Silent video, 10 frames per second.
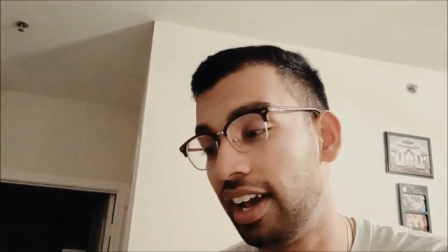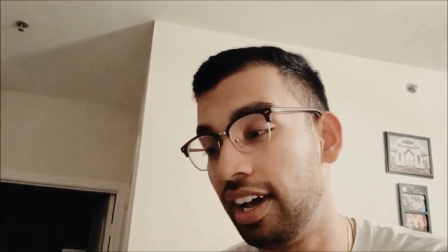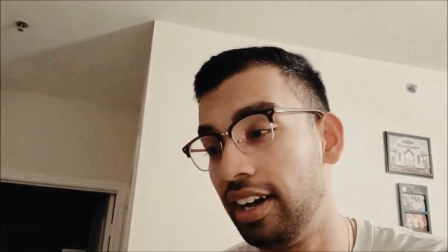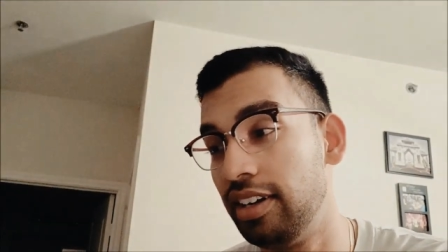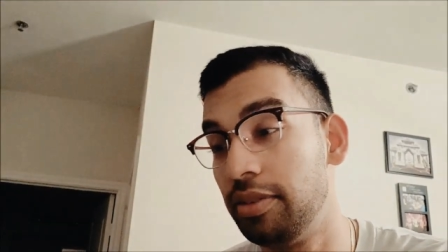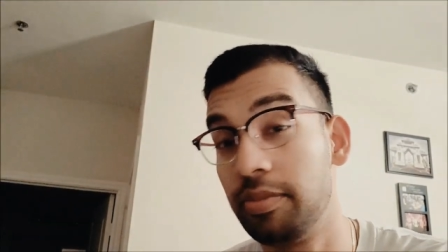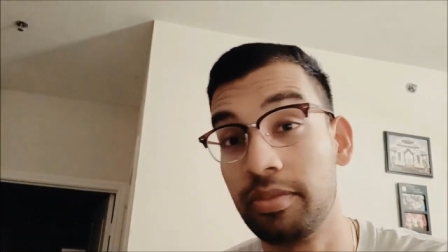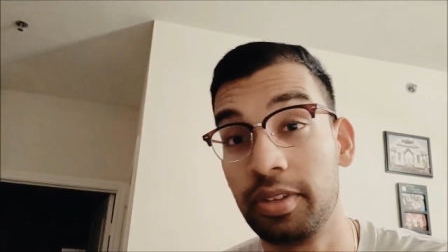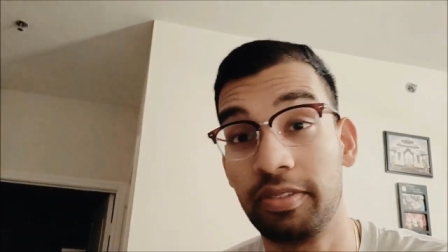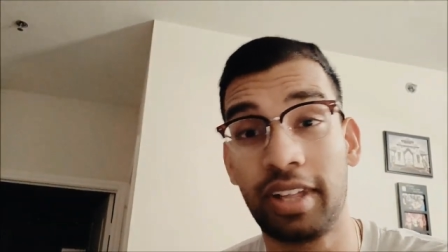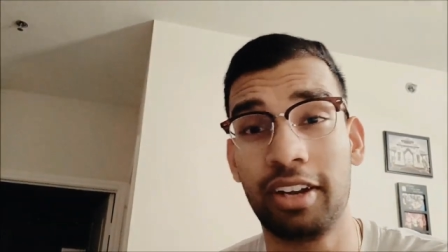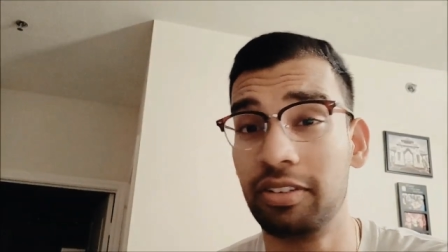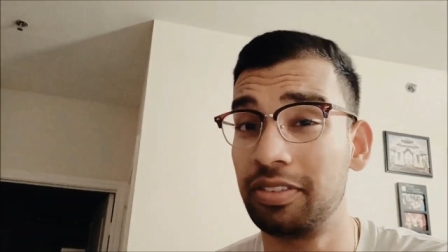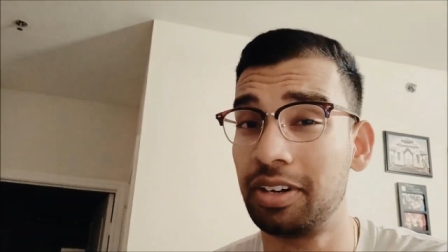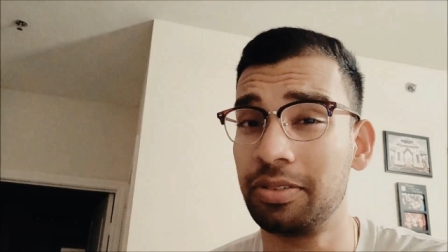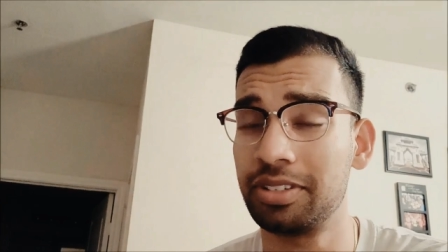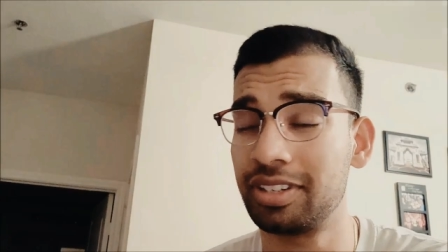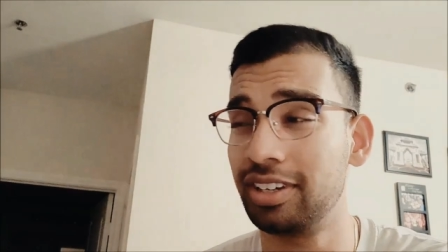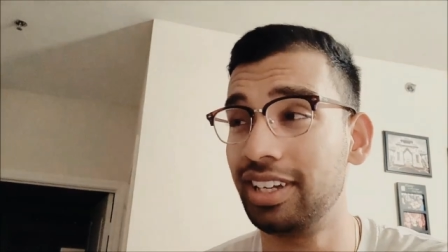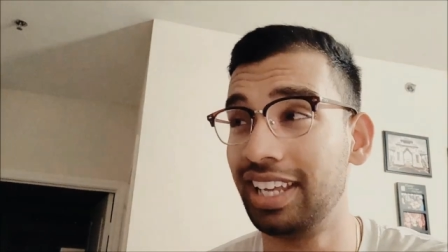Um, the flight overall was
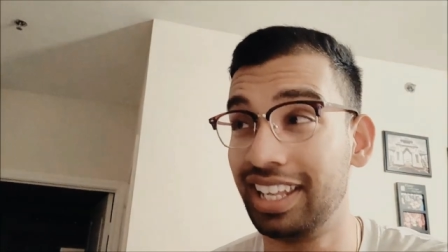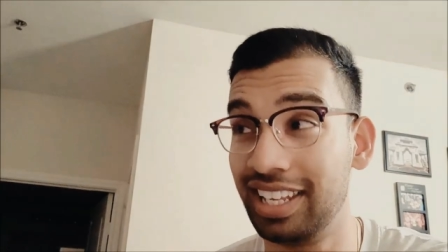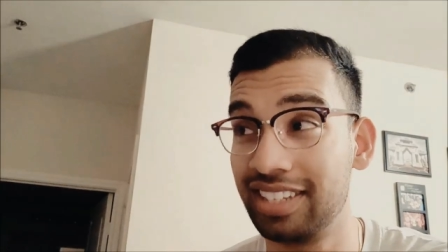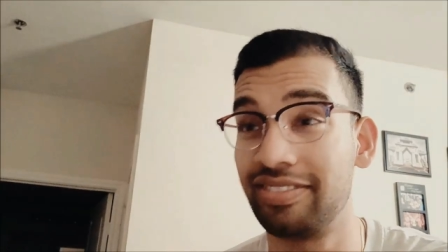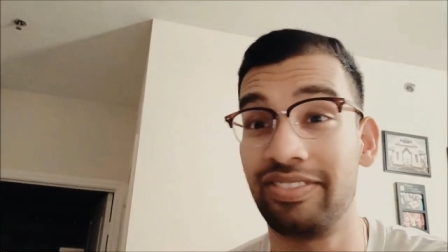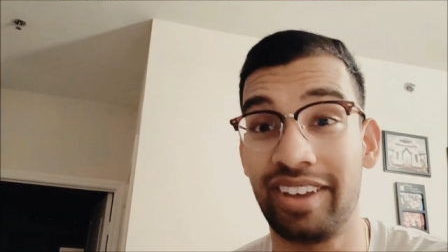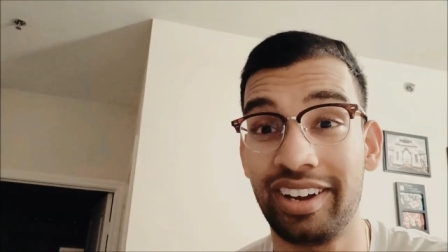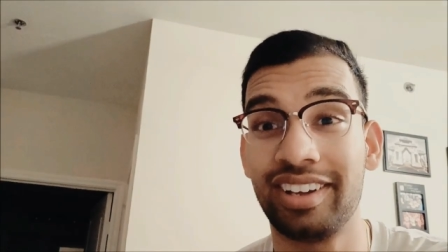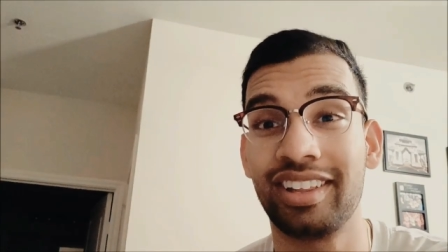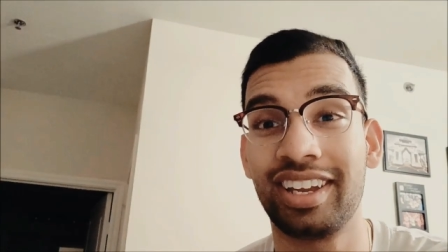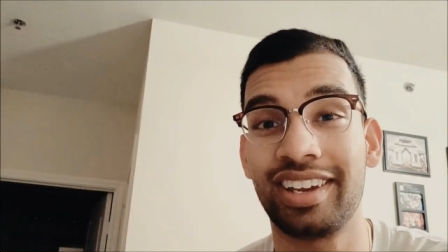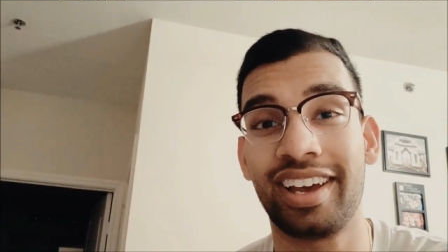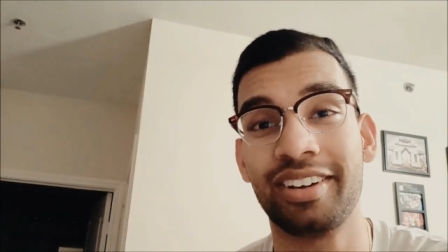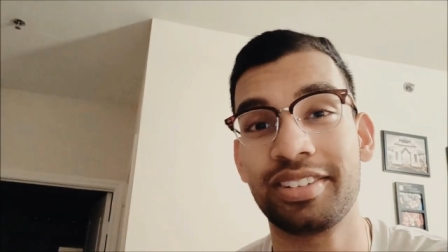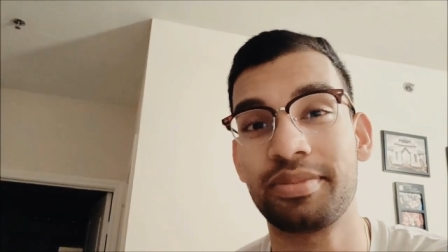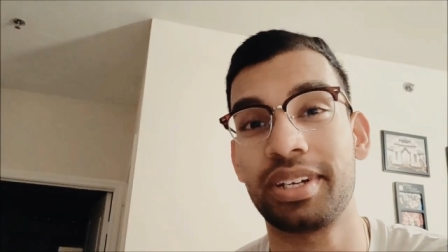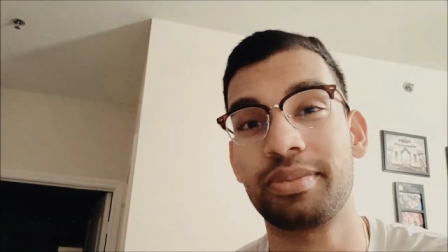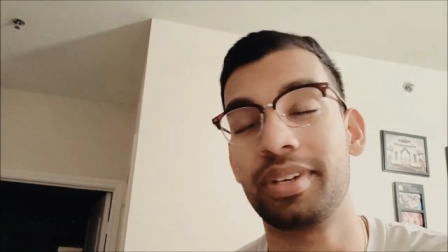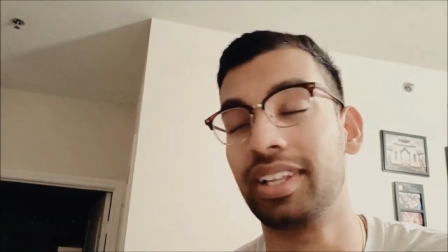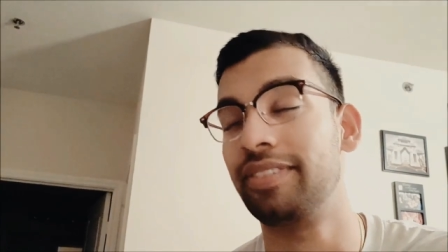good. It is very late now. It's about
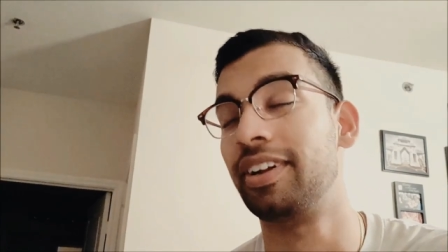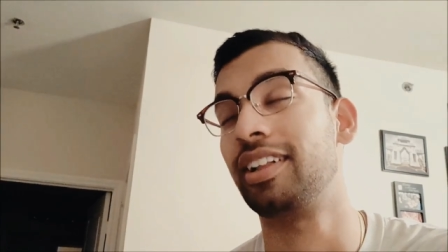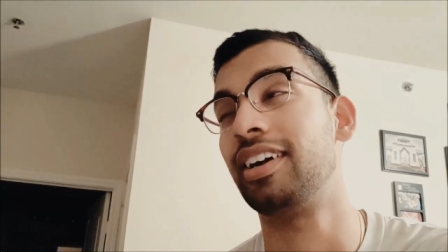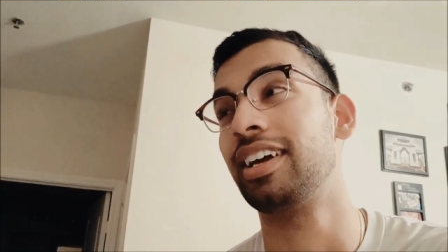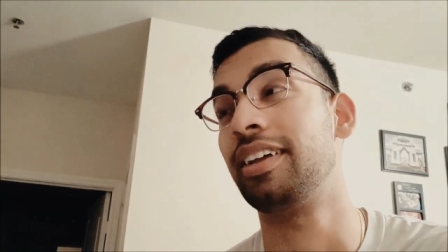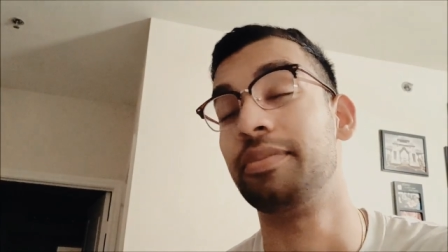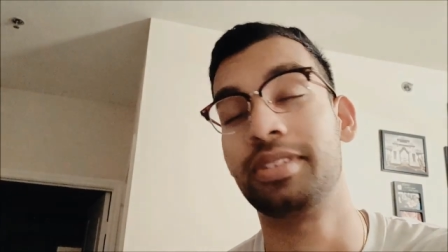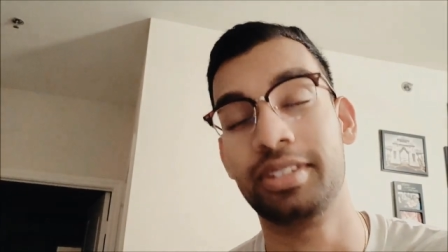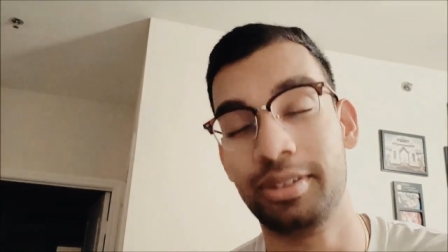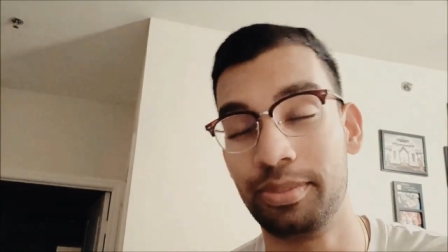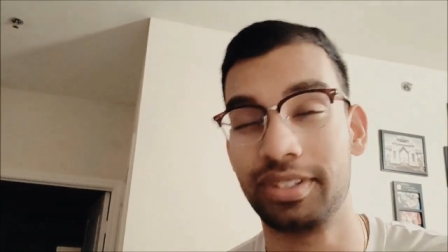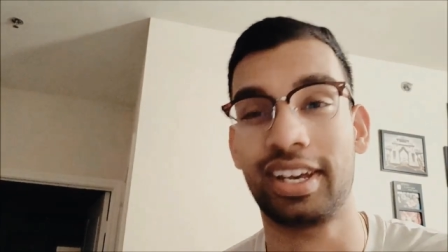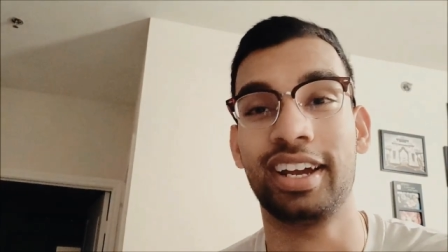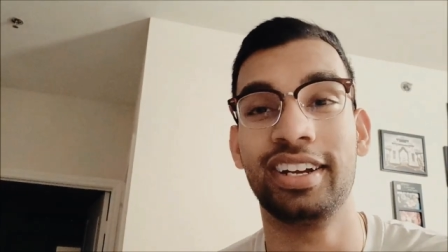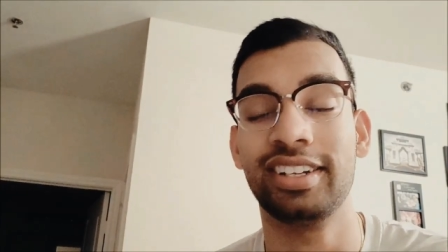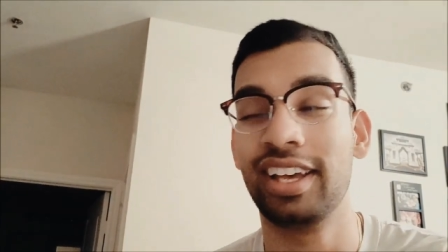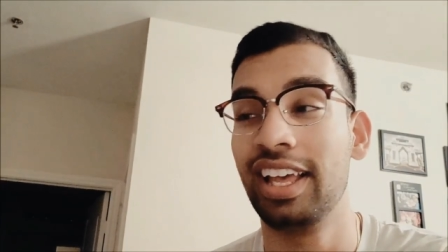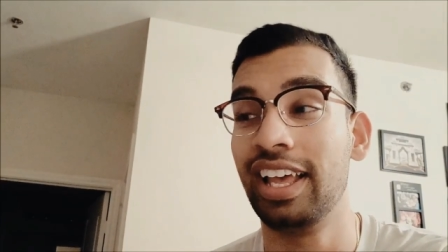to be 11 o'clock and I'm super tired.